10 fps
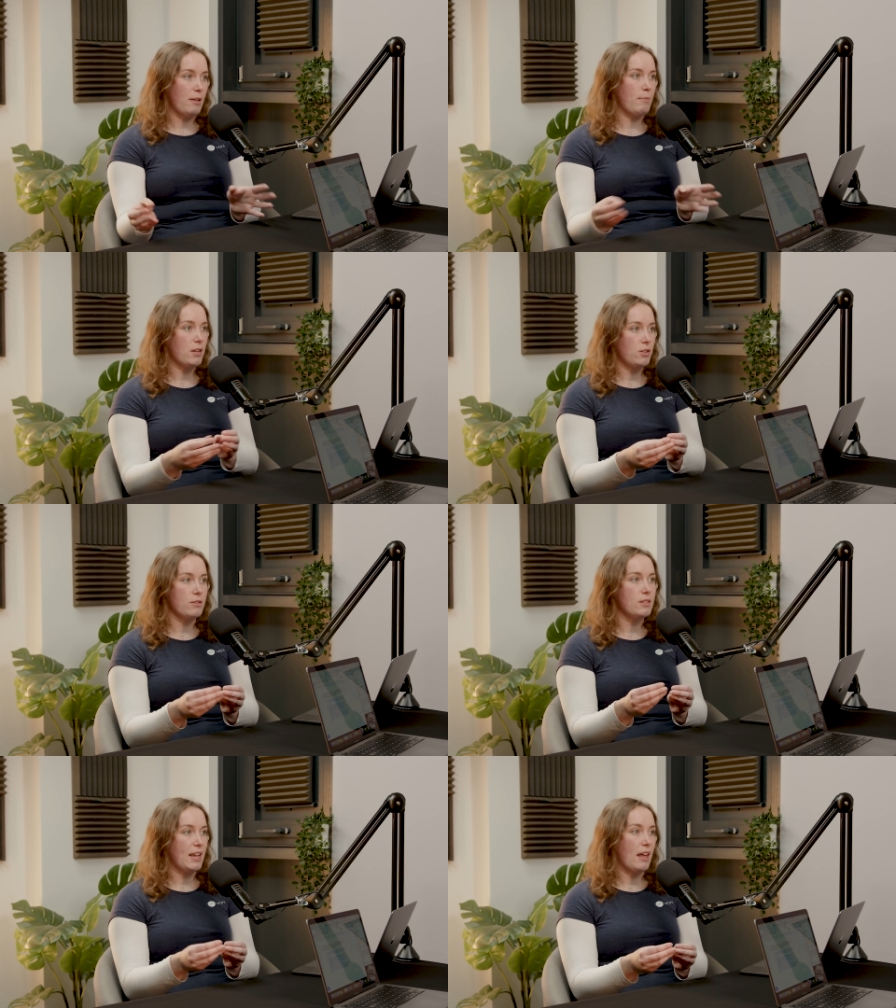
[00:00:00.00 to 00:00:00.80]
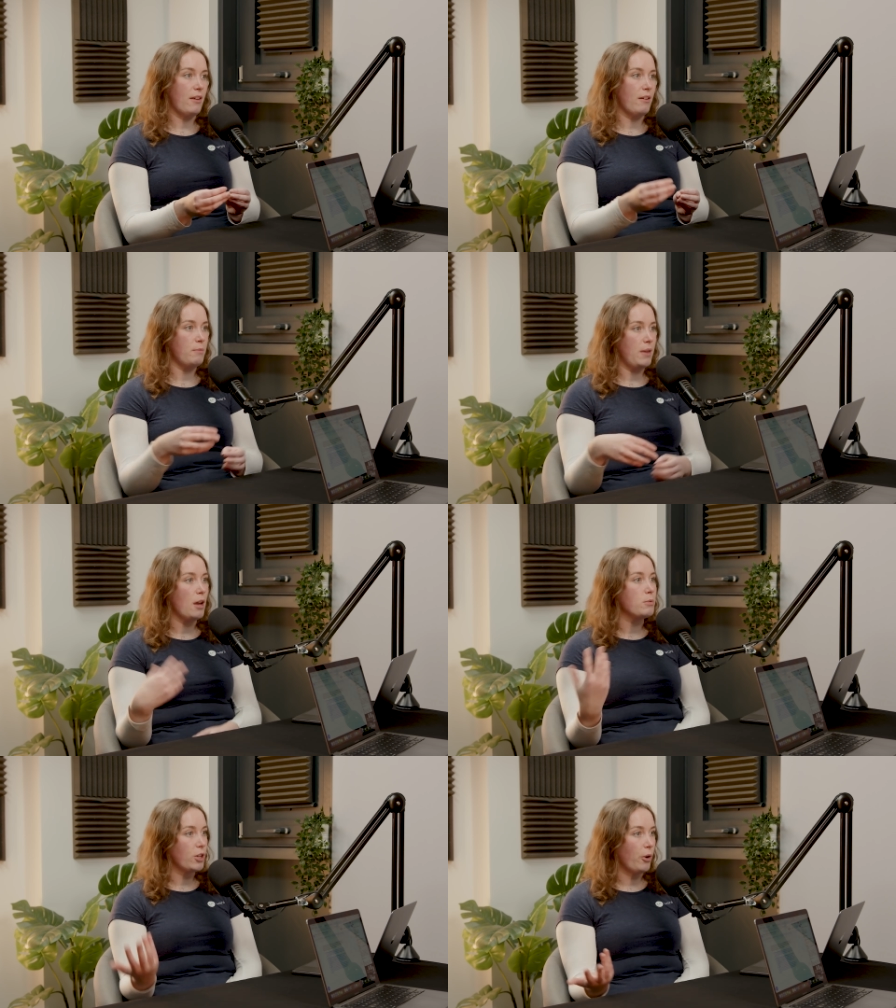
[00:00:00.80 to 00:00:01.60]
and match those together and be
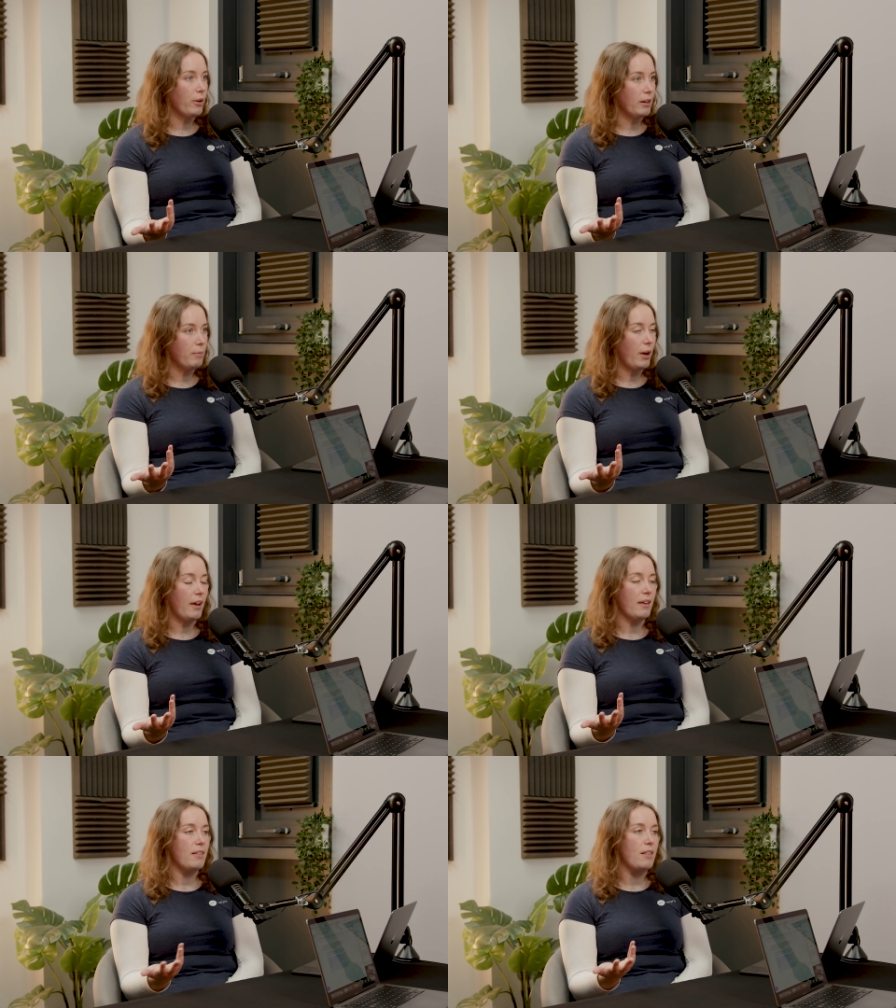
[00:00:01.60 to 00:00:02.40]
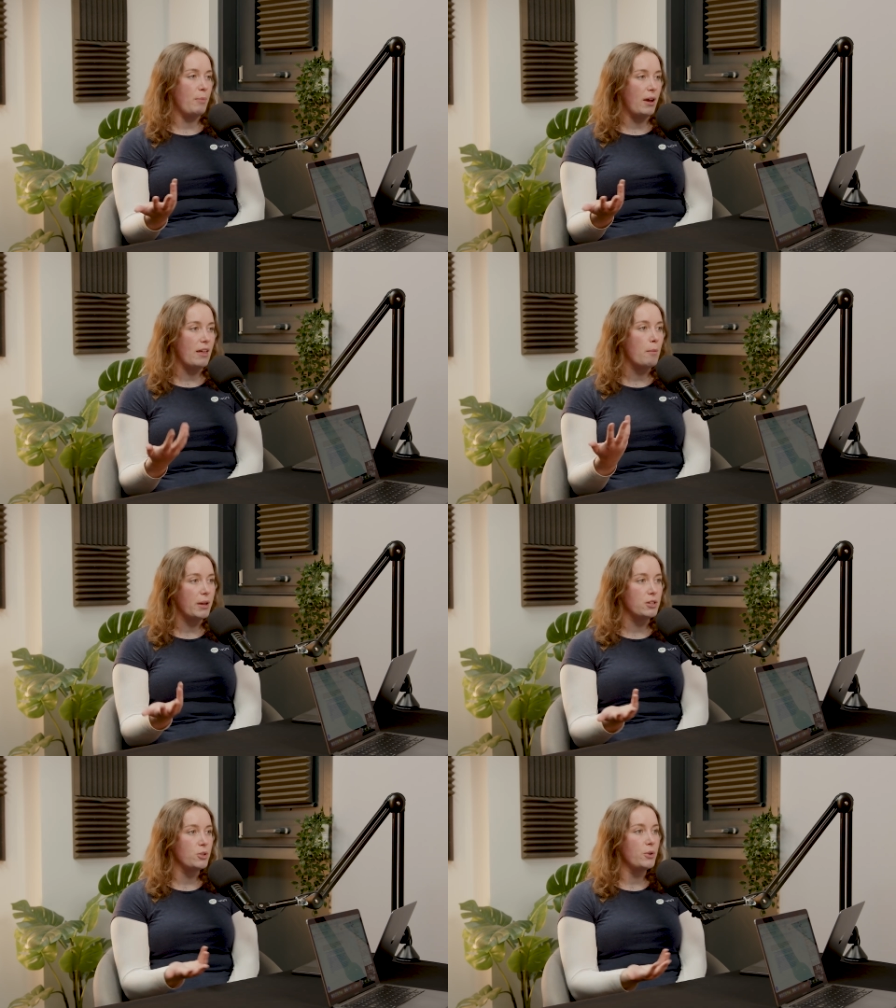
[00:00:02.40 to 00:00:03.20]
able to go on and buy that
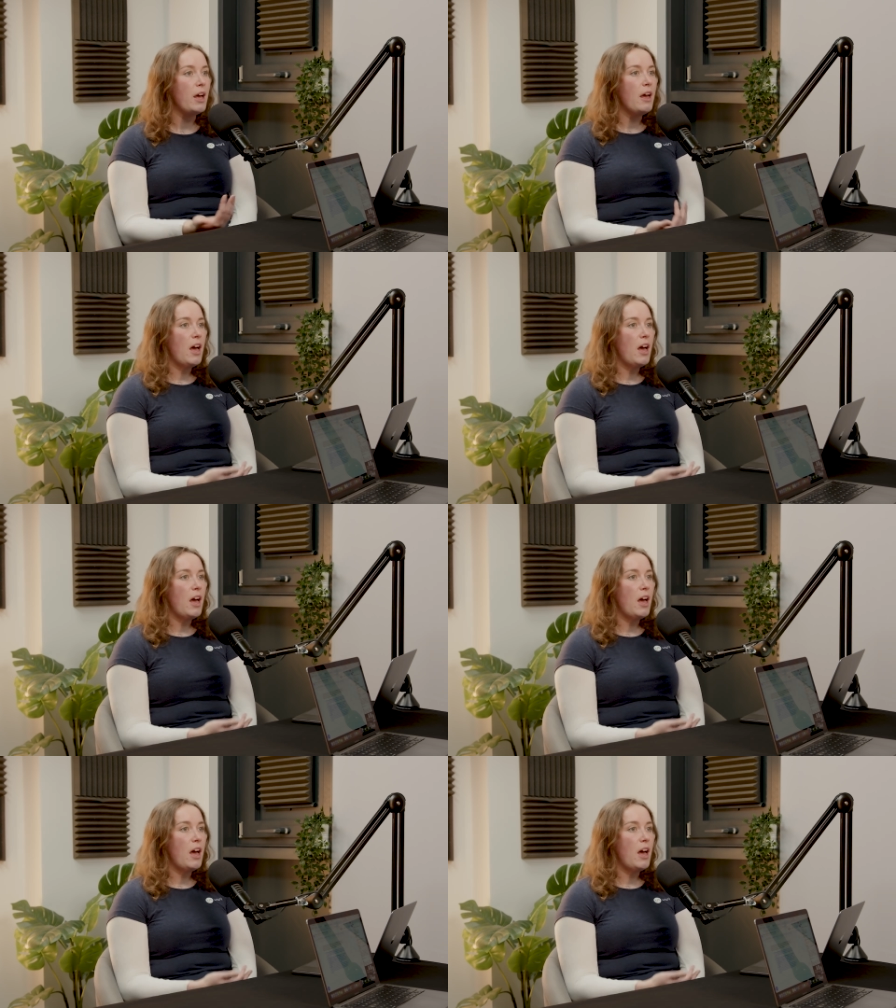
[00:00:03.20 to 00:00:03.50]
bundle.